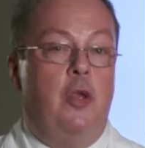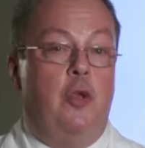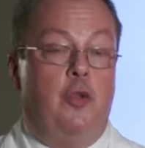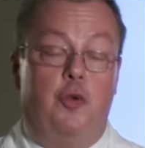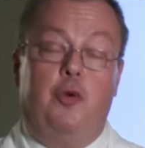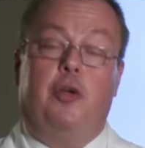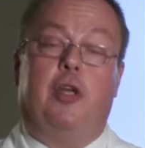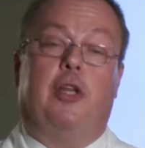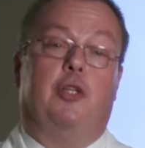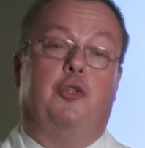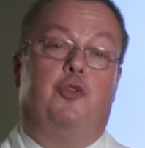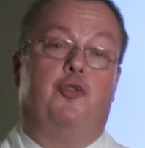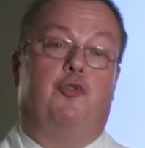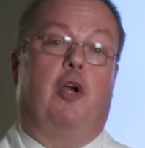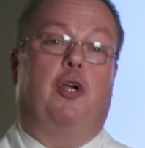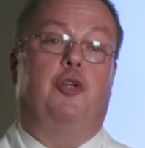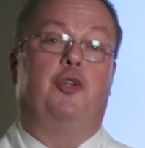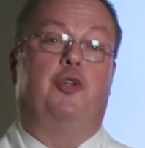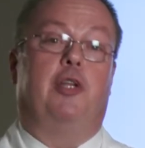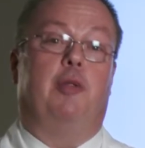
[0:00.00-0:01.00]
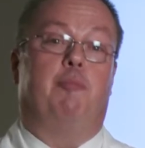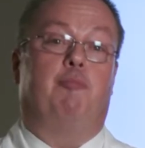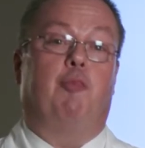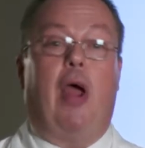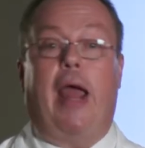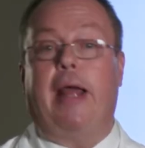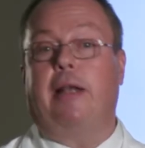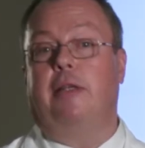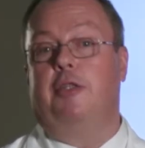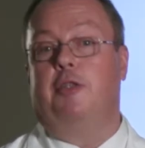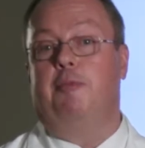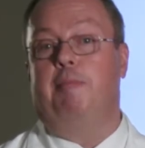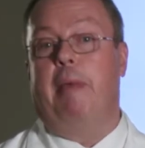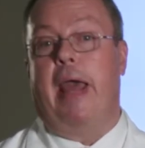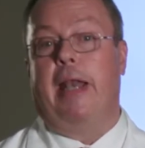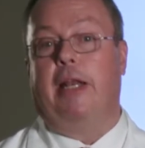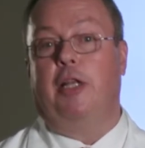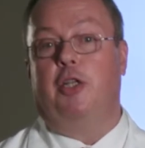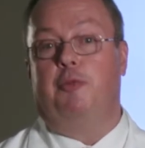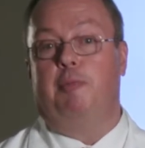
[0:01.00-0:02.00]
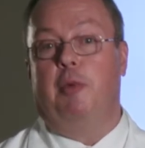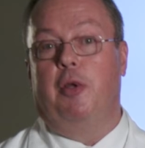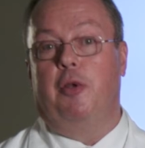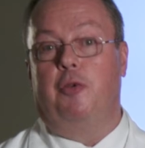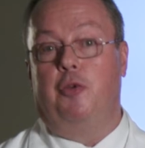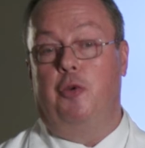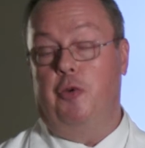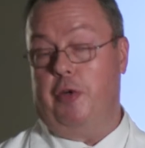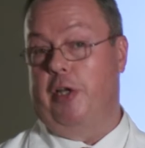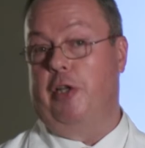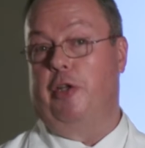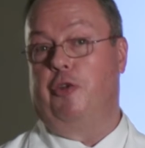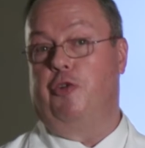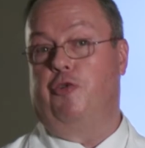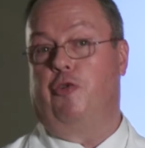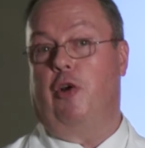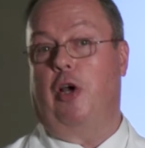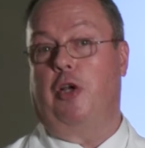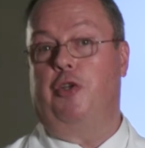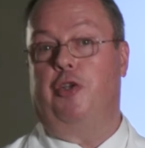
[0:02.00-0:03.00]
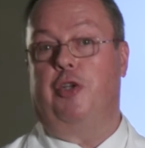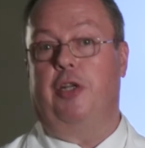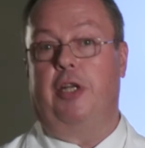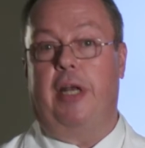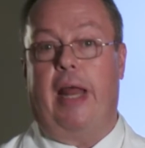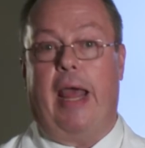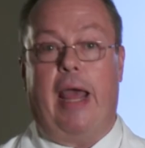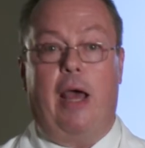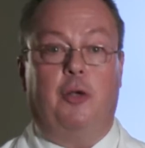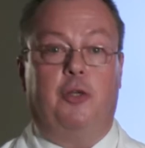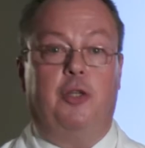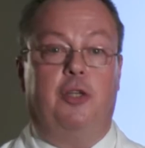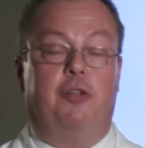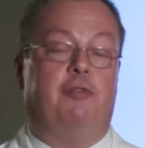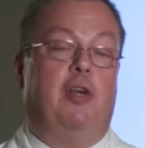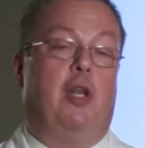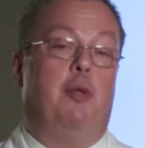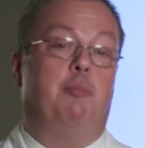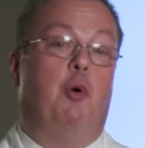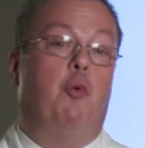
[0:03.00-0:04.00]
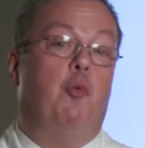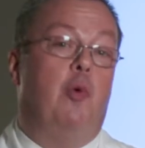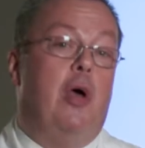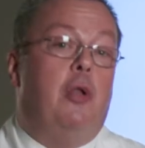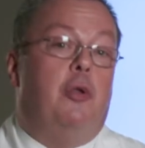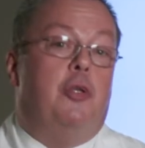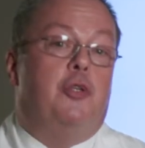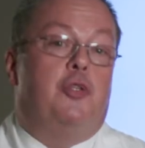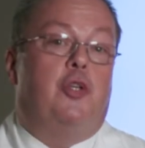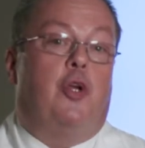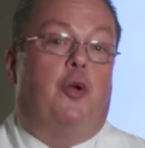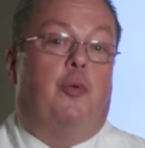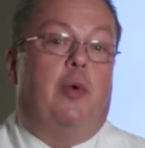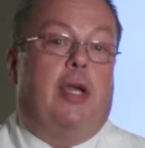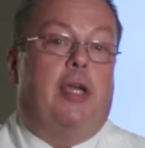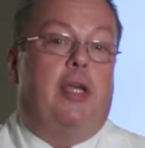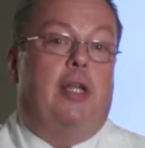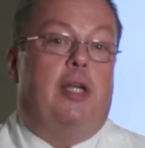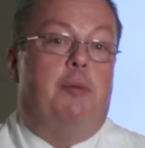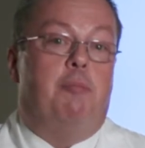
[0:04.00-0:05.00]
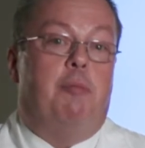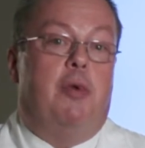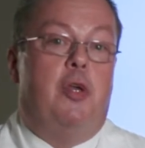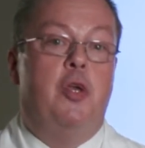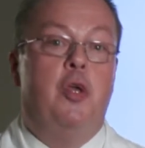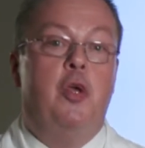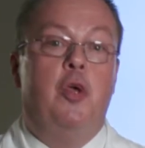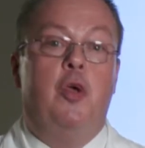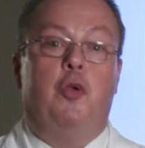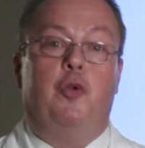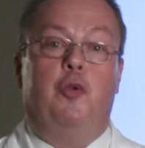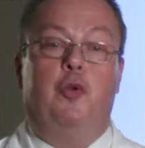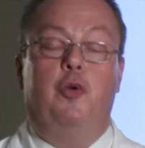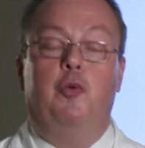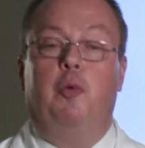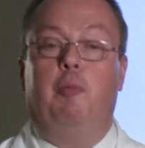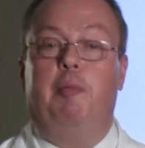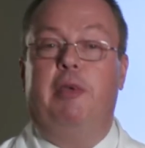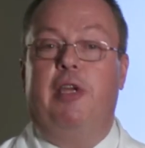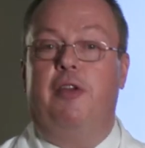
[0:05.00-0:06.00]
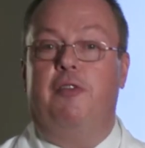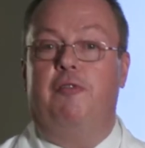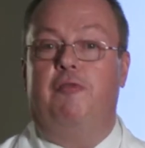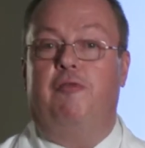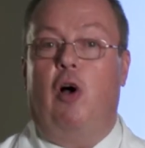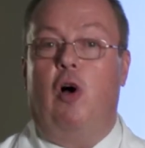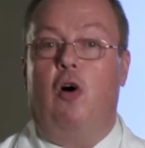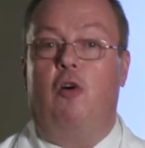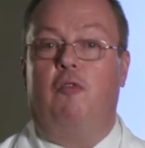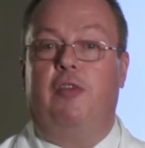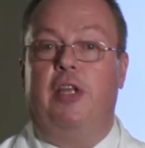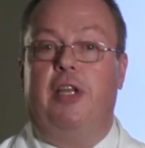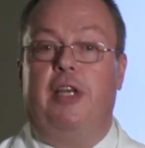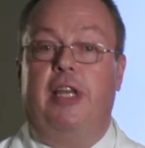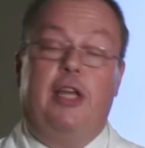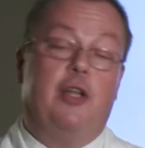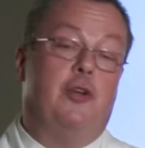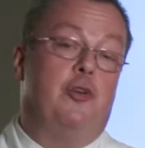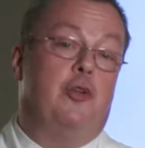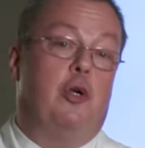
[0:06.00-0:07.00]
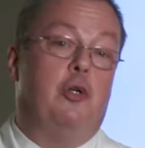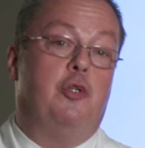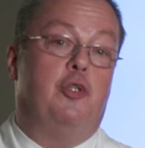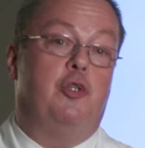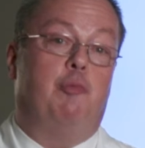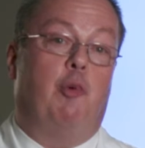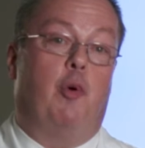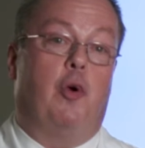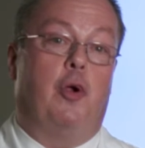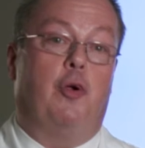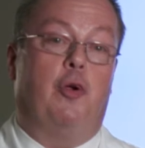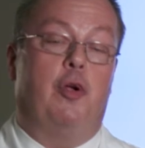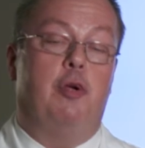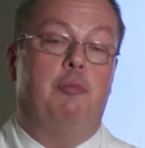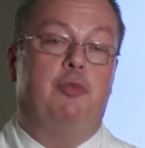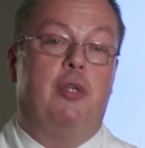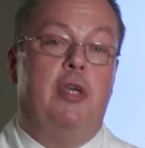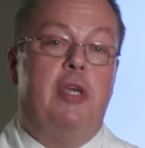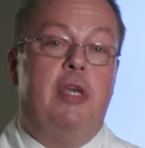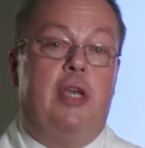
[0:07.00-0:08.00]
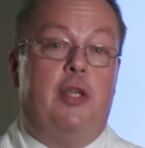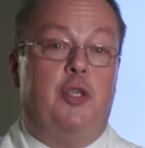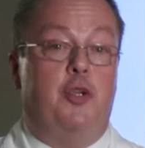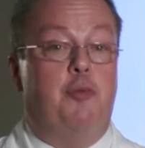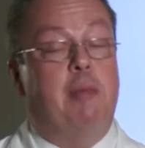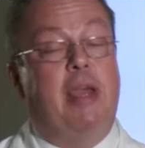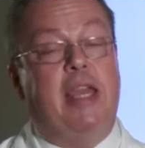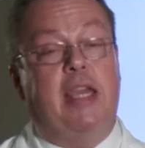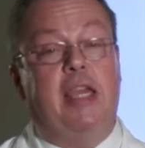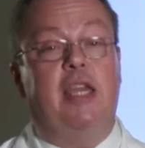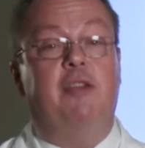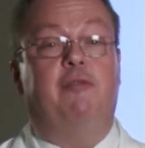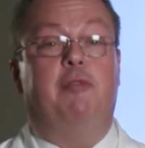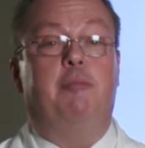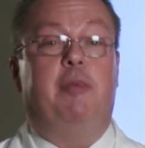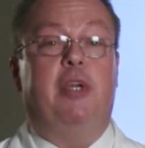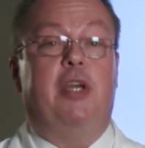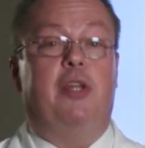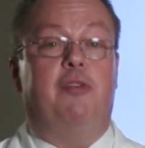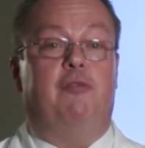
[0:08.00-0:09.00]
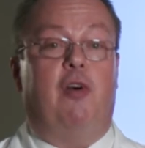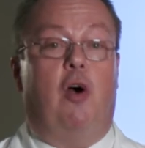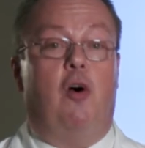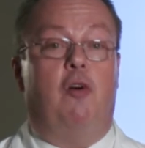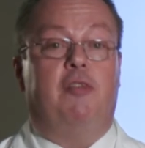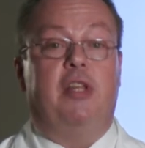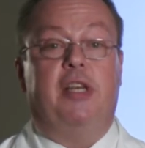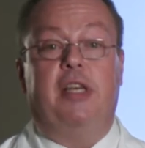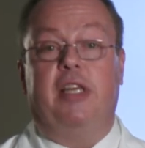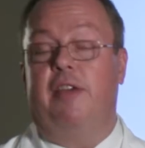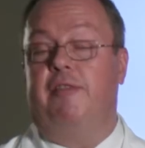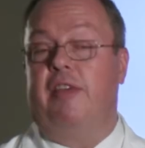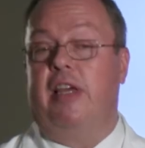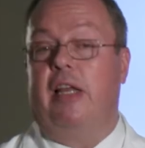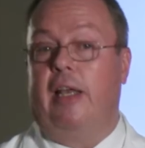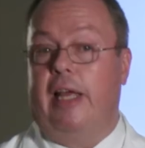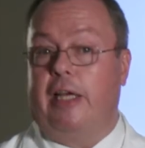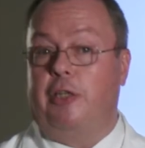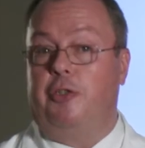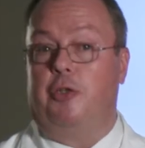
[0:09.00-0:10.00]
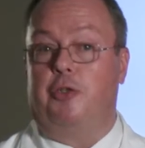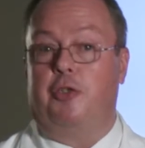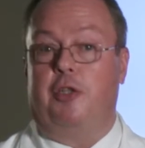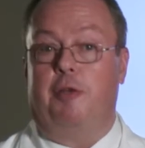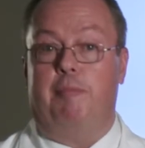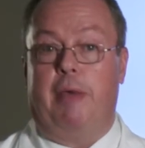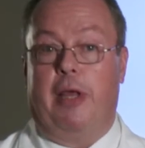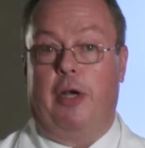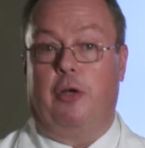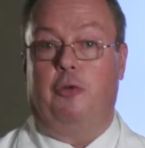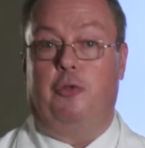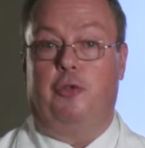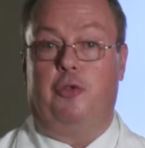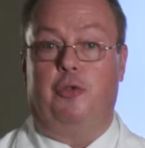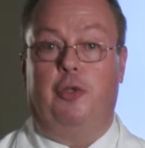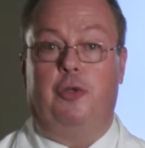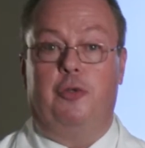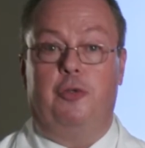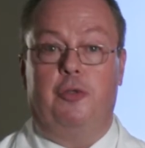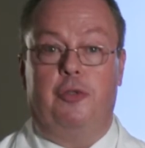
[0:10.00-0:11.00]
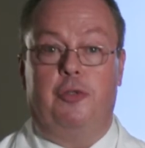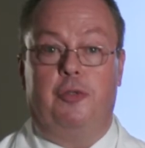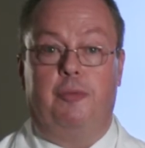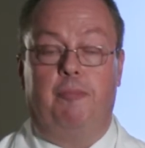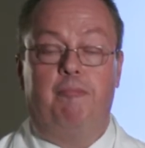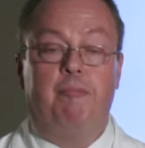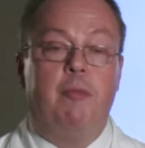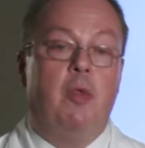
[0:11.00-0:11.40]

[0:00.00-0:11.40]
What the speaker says: You'll get instruction in practice management. You'll get instruction in how to develop a wellness curriculum. You will be involved in intern support groups, and you may even be involved in giving lectures to medical students.